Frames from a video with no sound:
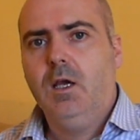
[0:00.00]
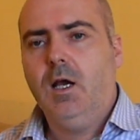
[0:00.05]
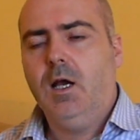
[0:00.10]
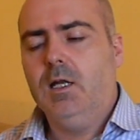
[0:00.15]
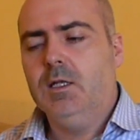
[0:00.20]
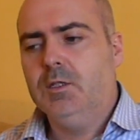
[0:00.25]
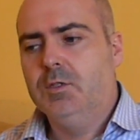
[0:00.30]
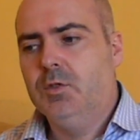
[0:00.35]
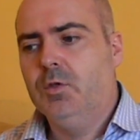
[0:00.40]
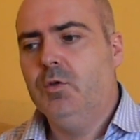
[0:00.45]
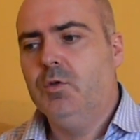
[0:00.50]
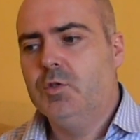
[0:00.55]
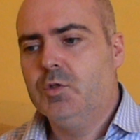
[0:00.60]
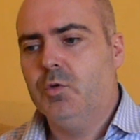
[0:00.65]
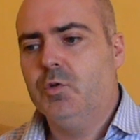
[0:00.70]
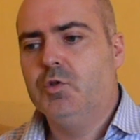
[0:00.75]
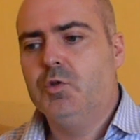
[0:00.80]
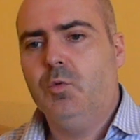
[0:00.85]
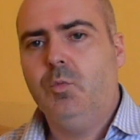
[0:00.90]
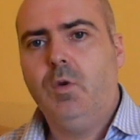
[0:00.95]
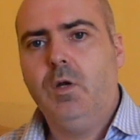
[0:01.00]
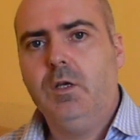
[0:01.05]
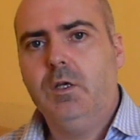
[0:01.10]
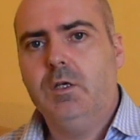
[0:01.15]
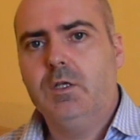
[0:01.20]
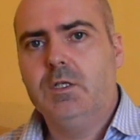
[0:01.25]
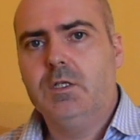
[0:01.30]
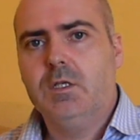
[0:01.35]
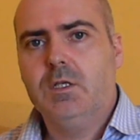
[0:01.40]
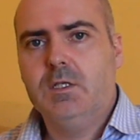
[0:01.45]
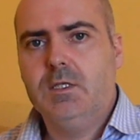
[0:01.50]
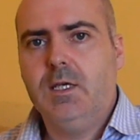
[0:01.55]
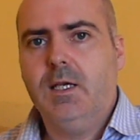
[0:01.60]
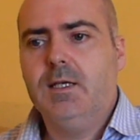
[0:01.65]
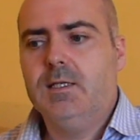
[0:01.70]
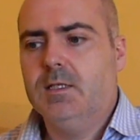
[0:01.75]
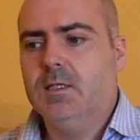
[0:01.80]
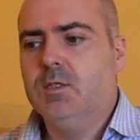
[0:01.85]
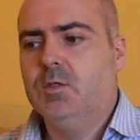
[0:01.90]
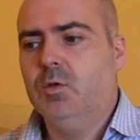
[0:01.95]
and 2 social workers,
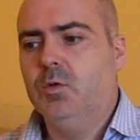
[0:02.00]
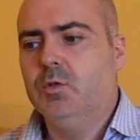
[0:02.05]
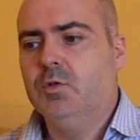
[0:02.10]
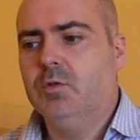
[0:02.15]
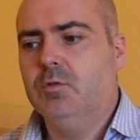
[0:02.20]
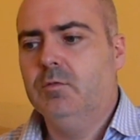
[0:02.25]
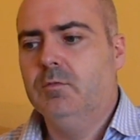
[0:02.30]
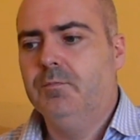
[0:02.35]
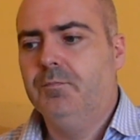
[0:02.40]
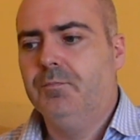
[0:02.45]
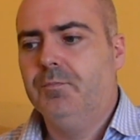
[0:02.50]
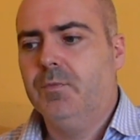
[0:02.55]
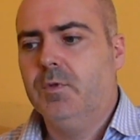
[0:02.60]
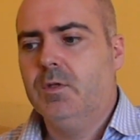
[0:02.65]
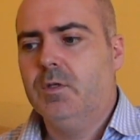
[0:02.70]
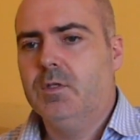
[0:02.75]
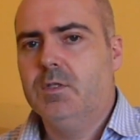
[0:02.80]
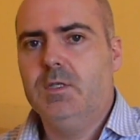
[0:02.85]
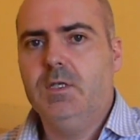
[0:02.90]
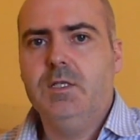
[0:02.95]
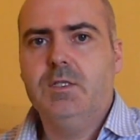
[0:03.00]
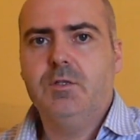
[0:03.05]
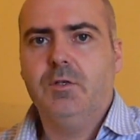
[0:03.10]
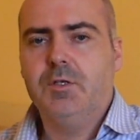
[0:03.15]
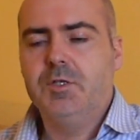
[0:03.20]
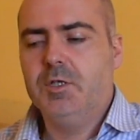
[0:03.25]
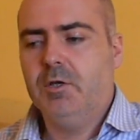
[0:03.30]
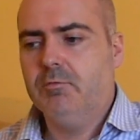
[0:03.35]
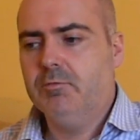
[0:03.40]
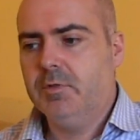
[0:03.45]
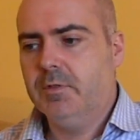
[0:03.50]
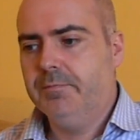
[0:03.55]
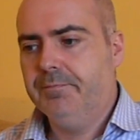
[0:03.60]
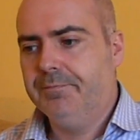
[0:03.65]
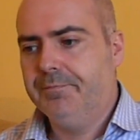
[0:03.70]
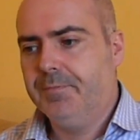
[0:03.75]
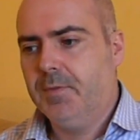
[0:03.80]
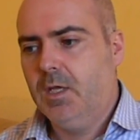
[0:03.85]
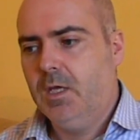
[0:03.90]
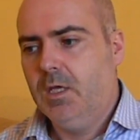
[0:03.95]
6 in total, seized our children.
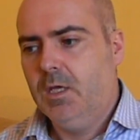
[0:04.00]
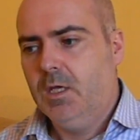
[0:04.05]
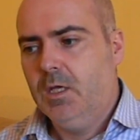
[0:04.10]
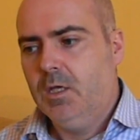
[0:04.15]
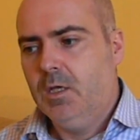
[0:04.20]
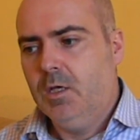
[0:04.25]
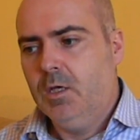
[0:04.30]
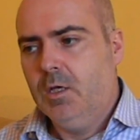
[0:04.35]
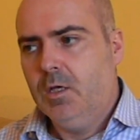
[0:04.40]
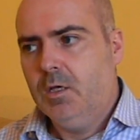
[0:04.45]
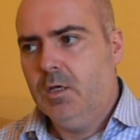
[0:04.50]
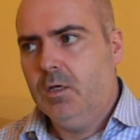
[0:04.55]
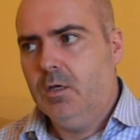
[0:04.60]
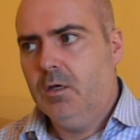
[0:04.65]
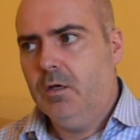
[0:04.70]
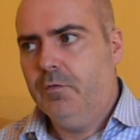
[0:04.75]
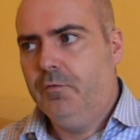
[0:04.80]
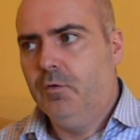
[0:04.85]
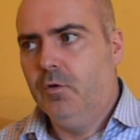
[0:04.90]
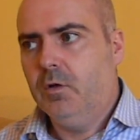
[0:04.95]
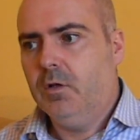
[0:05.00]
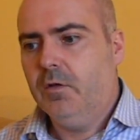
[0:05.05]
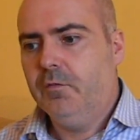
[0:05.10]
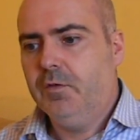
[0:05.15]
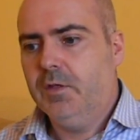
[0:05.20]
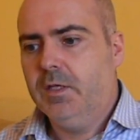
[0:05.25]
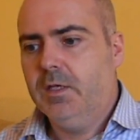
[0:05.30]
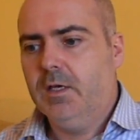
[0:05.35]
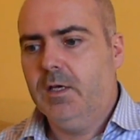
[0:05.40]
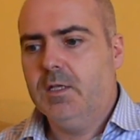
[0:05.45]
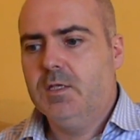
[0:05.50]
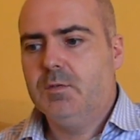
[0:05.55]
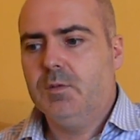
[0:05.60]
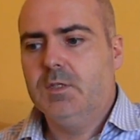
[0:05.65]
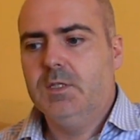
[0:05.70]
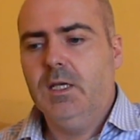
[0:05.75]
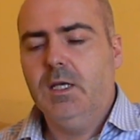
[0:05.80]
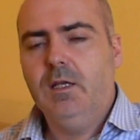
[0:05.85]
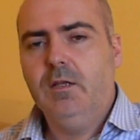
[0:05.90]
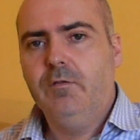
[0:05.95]
Our 4 lovely kids were
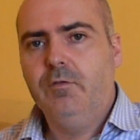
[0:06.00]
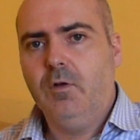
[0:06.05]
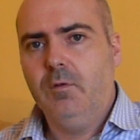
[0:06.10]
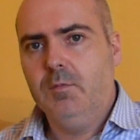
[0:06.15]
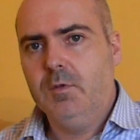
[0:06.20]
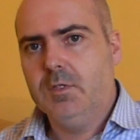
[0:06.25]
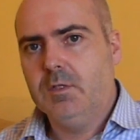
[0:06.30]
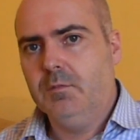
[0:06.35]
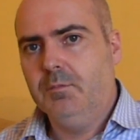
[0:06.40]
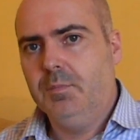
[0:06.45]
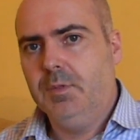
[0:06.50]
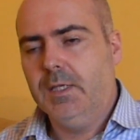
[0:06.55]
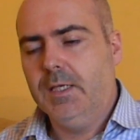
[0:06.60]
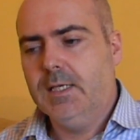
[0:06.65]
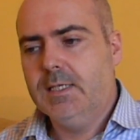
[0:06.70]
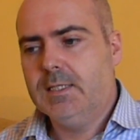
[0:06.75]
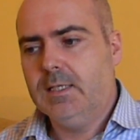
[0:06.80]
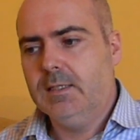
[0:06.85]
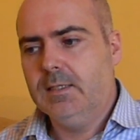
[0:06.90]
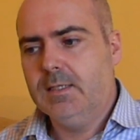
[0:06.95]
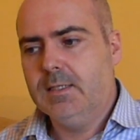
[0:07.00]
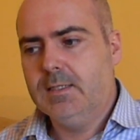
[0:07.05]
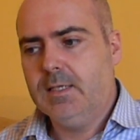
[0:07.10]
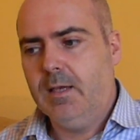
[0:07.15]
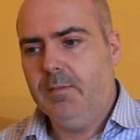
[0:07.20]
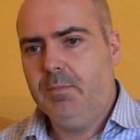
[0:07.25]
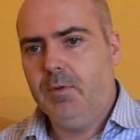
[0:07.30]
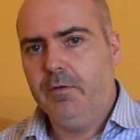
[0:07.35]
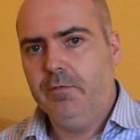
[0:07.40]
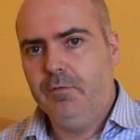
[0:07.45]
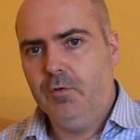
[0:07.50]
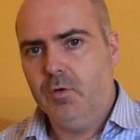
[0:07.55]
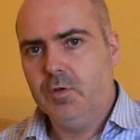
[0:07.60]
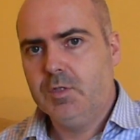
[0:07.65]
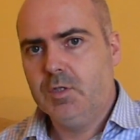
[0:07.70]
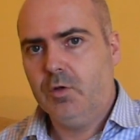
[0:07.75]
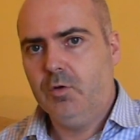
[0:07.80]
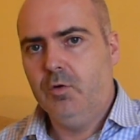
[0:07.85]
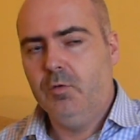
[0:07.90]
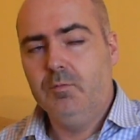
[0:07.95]
taken from us and placed into separate
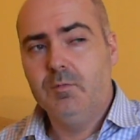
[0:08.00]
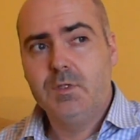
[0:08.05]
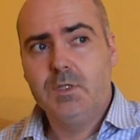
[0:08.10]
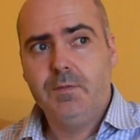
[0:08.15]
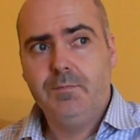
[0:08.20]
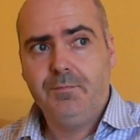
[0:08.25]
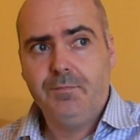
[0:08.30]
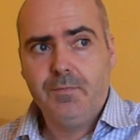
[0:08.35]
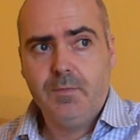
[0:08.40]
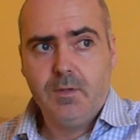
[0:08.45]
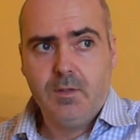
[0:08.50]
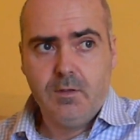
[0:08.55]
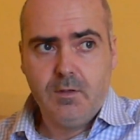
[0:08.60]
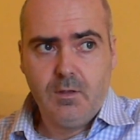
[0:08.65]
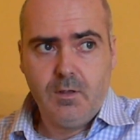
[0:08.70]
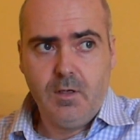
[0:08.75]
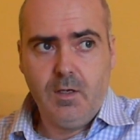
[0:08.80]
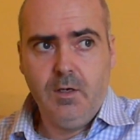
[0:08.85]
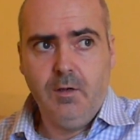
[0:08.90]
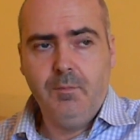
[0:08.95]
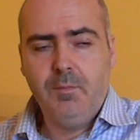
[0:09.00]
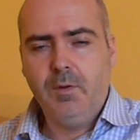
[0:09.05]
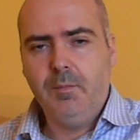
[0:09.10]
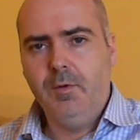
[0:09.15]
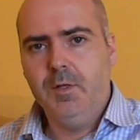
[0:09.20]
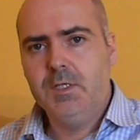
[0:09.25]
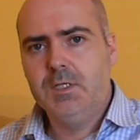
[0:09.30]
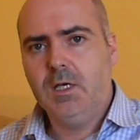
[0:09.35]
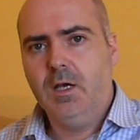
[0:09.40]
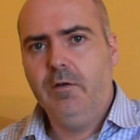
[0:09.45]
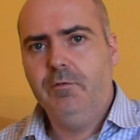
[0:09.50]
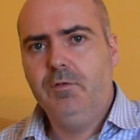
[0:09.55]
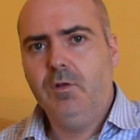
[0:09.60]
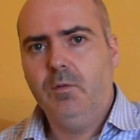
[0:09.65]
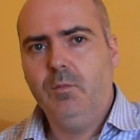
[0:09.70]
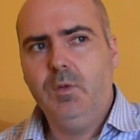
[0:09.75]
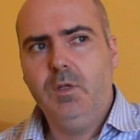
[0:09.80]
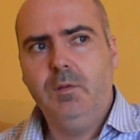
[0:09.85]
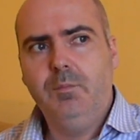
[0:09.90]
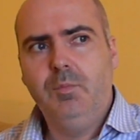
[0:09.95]
foster homes a number of months after
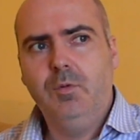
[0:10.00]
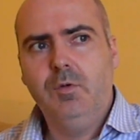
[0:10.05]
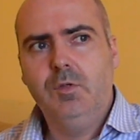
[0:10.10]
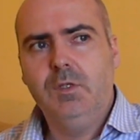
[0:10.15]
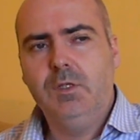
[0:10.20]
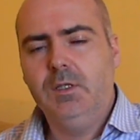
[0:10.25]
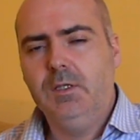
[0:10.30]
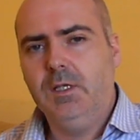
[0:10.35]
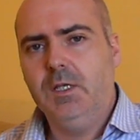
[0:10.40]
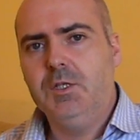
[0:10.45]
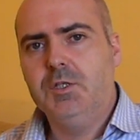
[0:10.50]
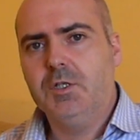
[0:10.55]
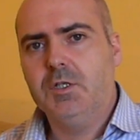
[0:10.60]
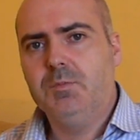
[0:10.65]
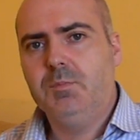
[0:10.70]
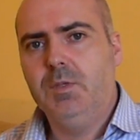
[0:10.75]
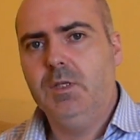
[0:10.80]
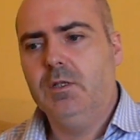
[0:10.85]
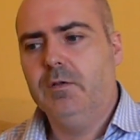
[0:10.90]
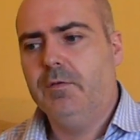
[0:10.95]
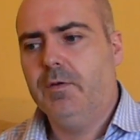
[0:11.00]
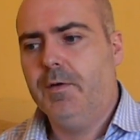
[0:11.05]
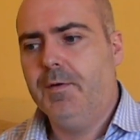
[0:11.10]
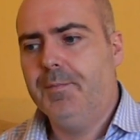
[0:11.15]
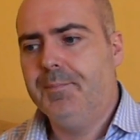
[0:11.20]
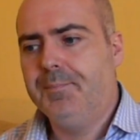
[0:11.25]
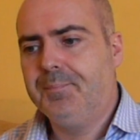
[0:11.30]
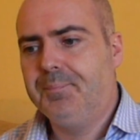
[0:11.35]
we reported a dangerous paedophile.